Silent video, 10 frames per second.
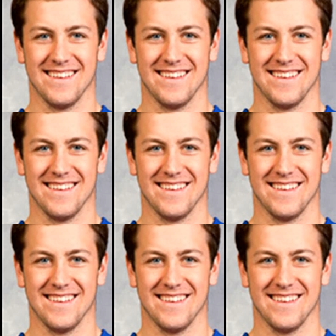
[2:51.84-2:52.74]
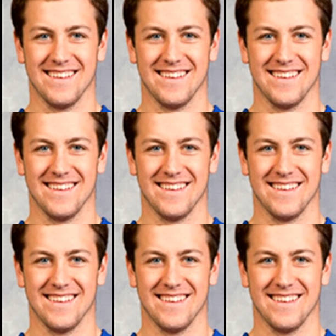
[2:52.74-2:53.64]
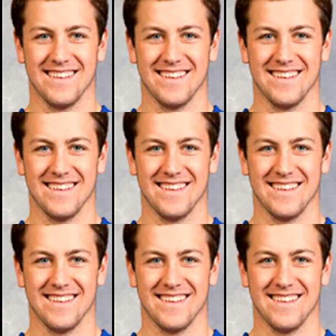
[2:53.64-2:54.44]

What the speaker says: [no speech]